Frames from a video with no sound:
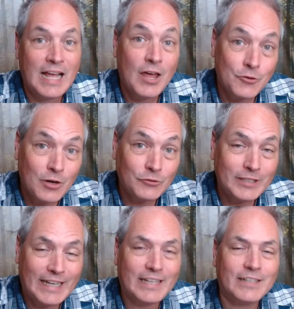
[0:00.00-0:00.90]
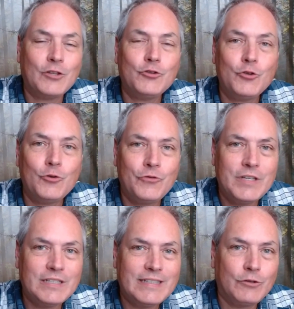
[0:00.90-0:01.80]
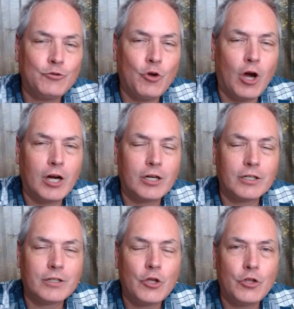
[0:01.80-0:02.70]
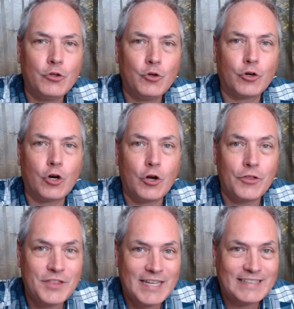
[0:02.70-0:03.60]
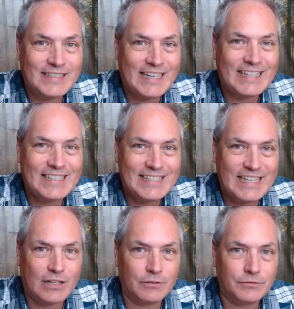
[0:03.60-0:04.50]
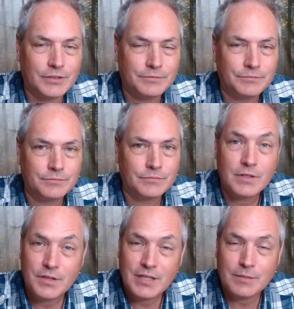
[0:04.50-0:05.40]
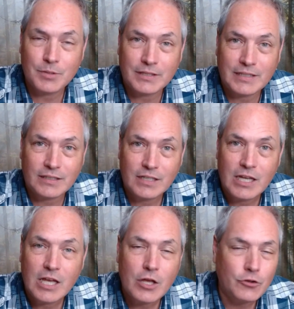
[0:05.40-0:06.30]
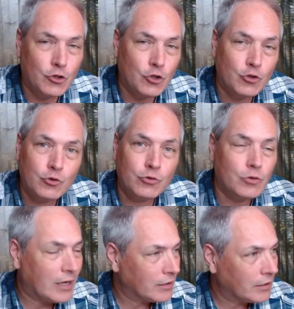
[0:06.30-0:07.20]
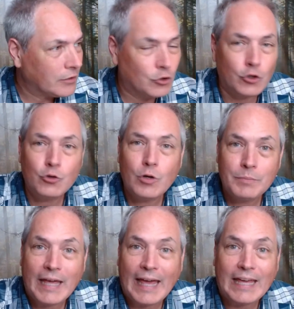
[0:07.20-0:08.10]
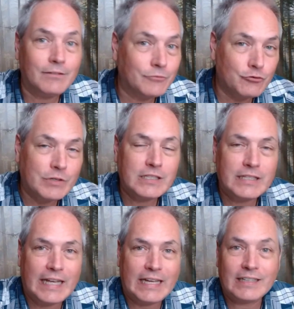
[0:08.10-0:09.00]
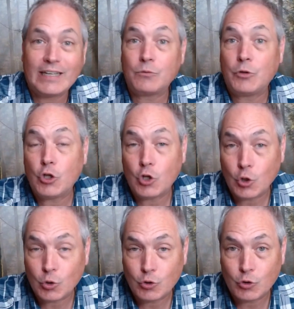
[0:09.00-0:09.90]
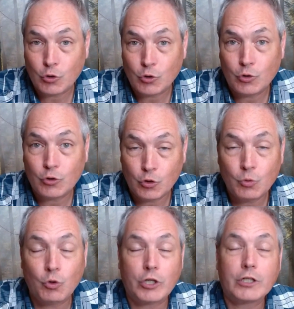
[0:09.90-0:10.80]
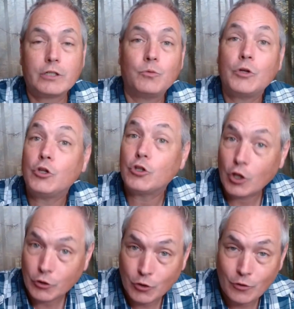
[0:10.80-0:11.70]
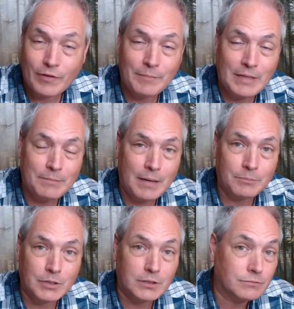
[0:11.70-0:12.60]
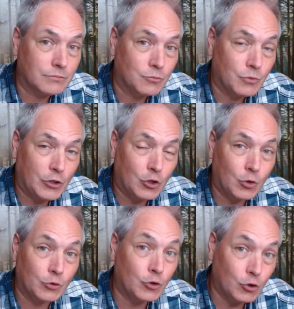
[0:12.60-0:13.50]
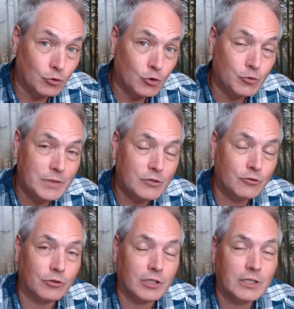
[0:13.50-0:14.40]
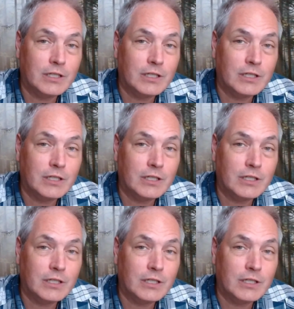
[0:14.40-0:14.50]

Throughout the day, do you feel that you are your authentic self? Think about that. Do you do you behave during the day, like when you go to work, when you talk to your family member, when you go to the grocery store?